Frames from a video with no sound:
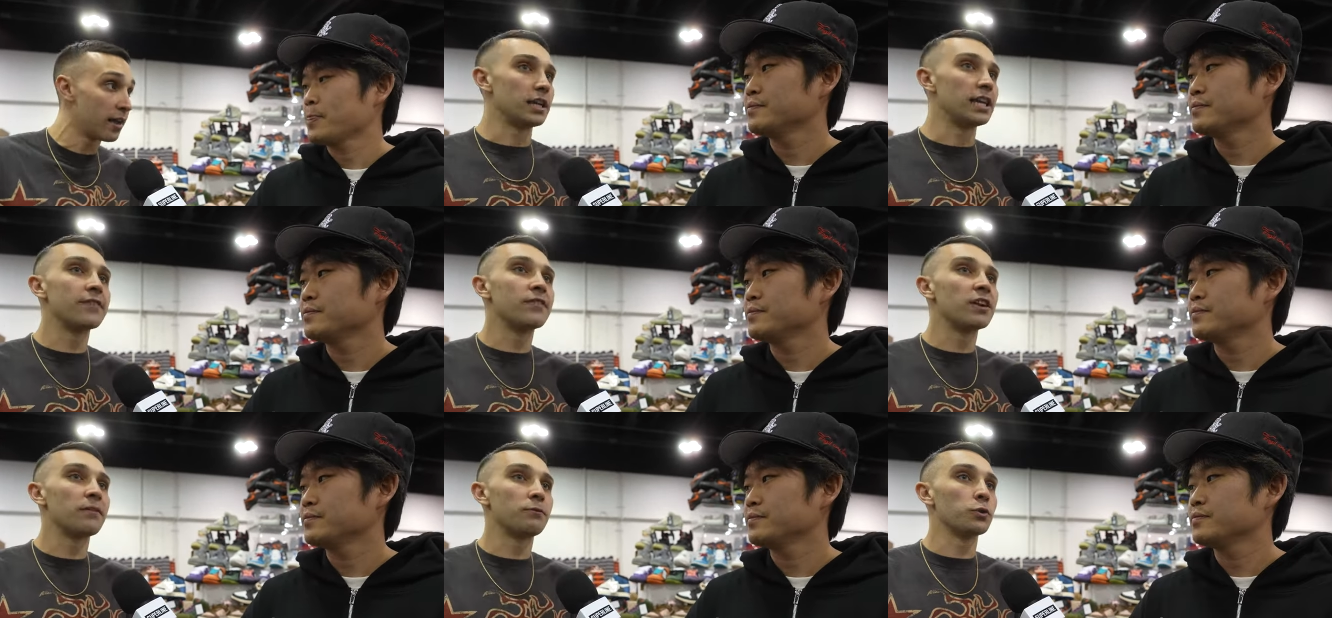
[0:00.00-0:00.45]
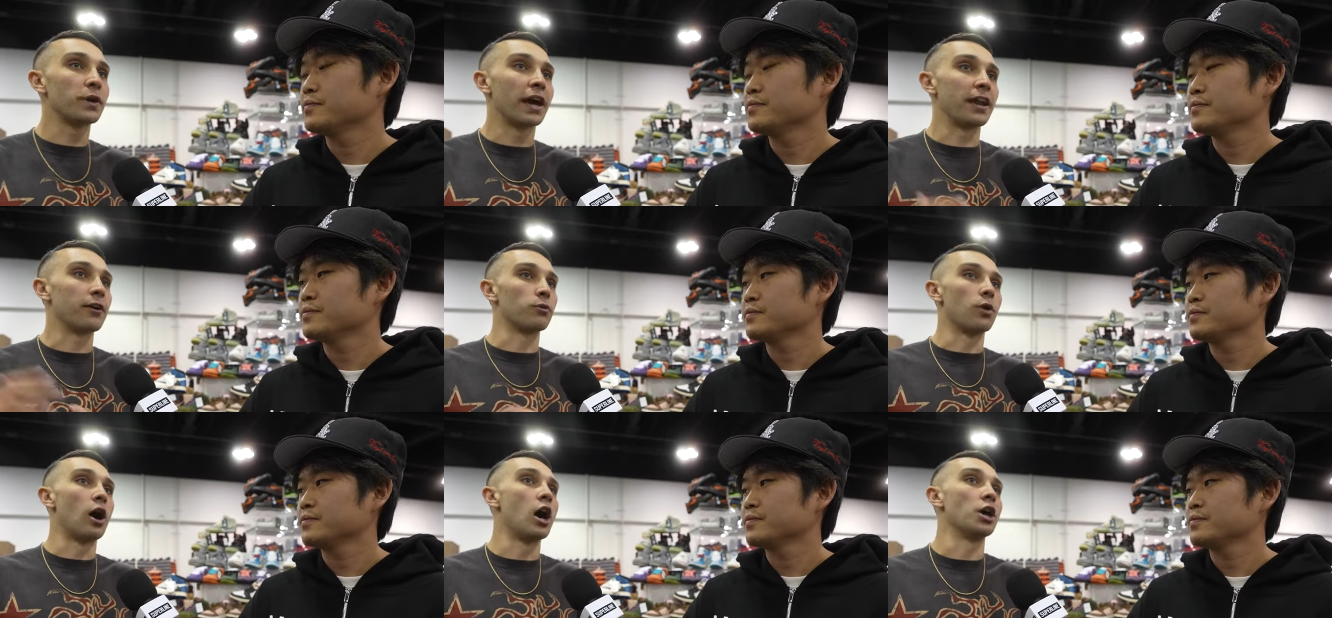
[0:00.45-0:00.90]
Speaker 1: even if you get
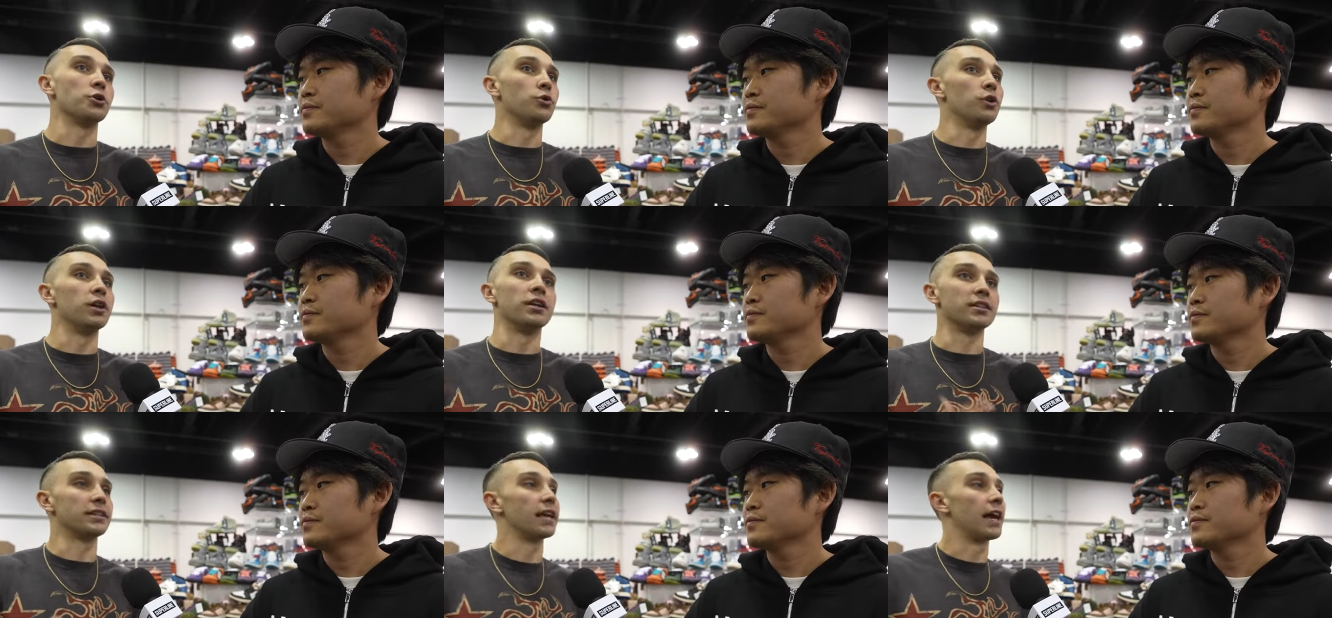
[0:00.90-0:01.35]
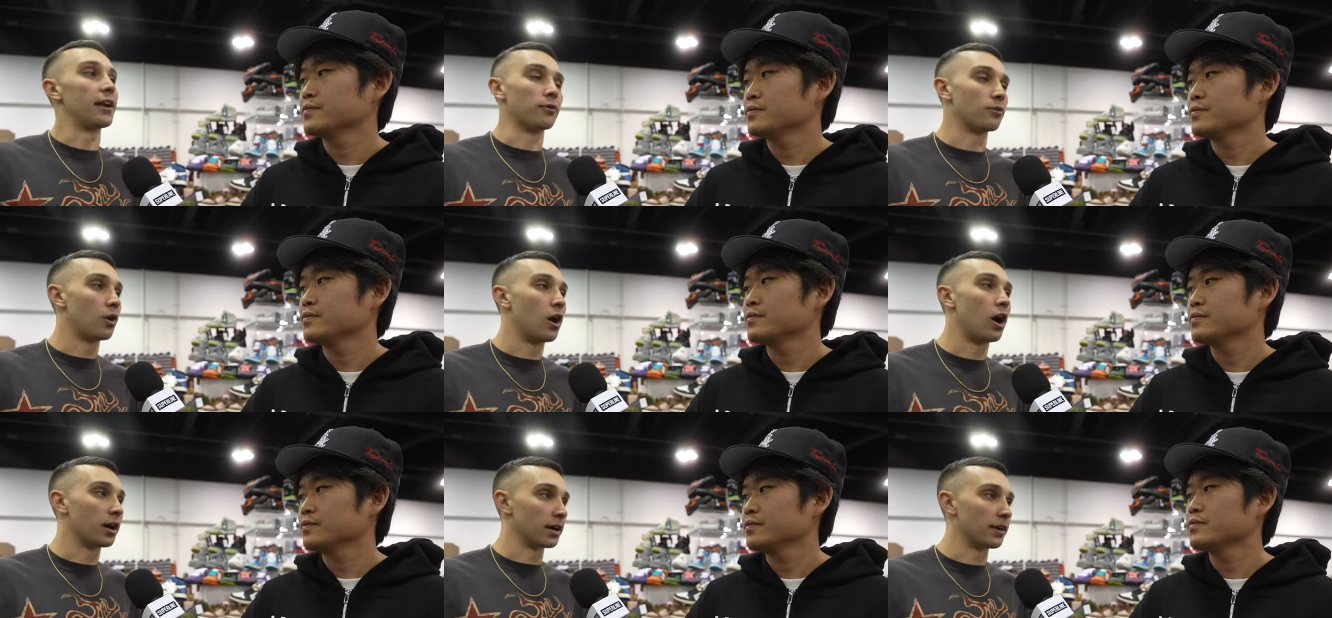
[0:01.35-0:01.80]
it wrong, you didn't get it
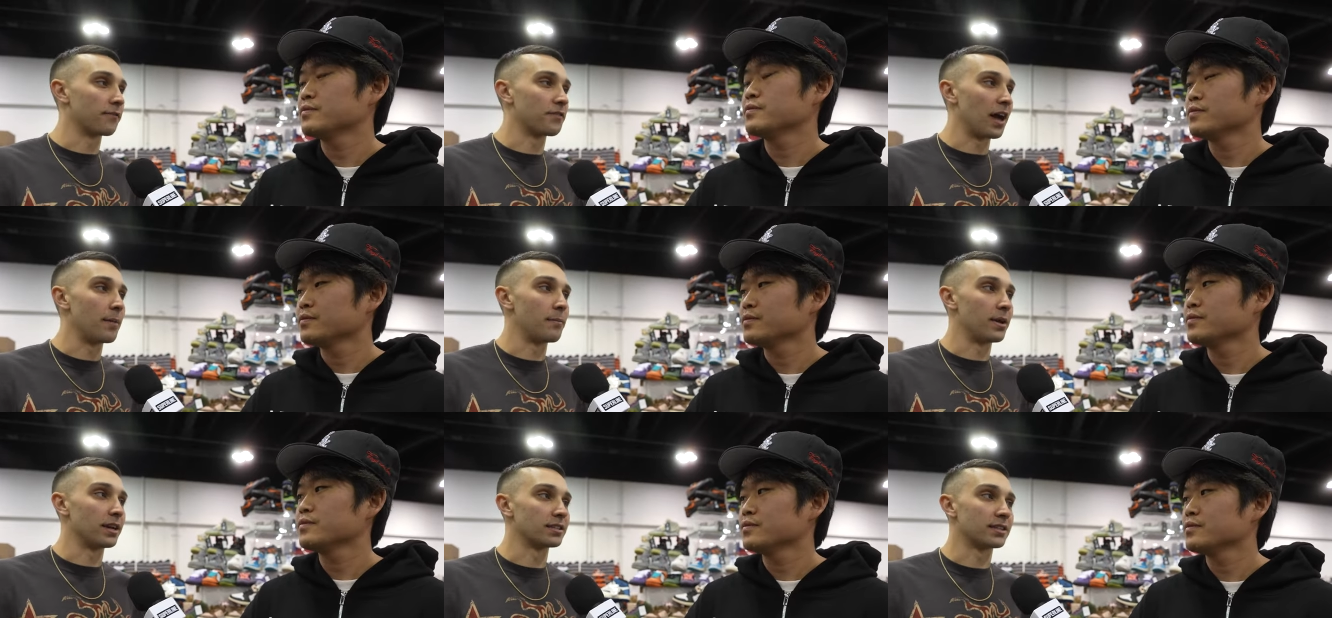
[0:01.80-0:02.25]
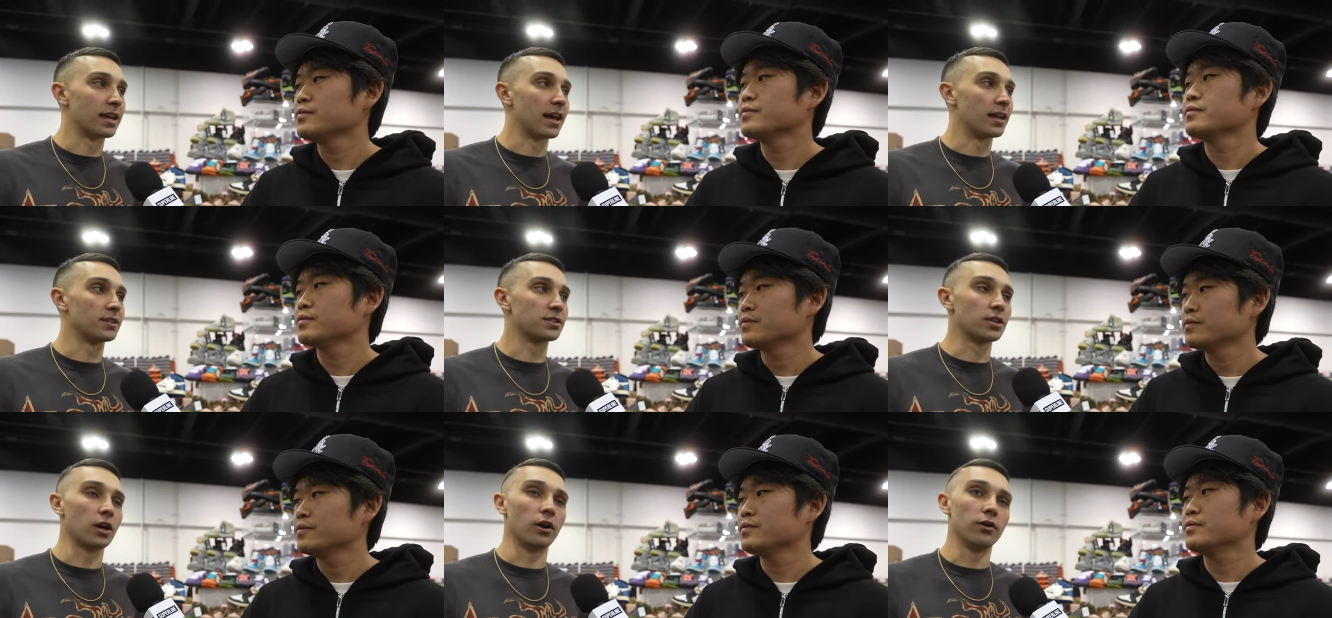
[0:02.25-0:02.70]
wrong, if that makes
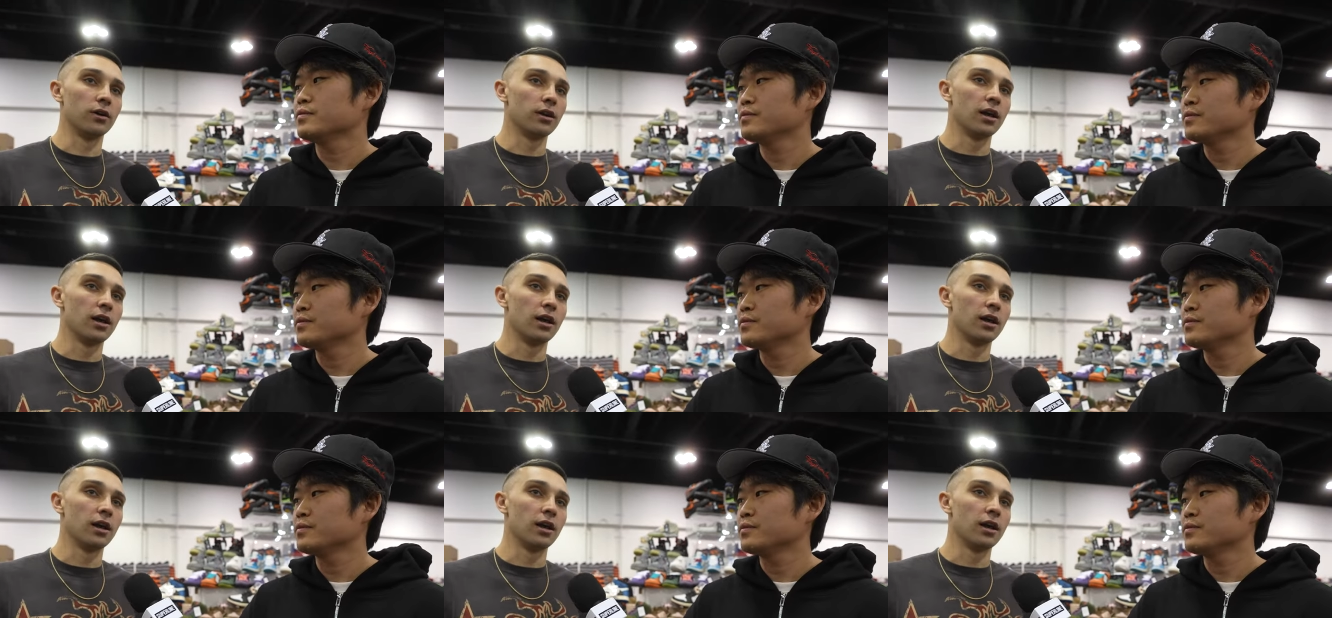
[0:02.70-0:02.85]
sense. So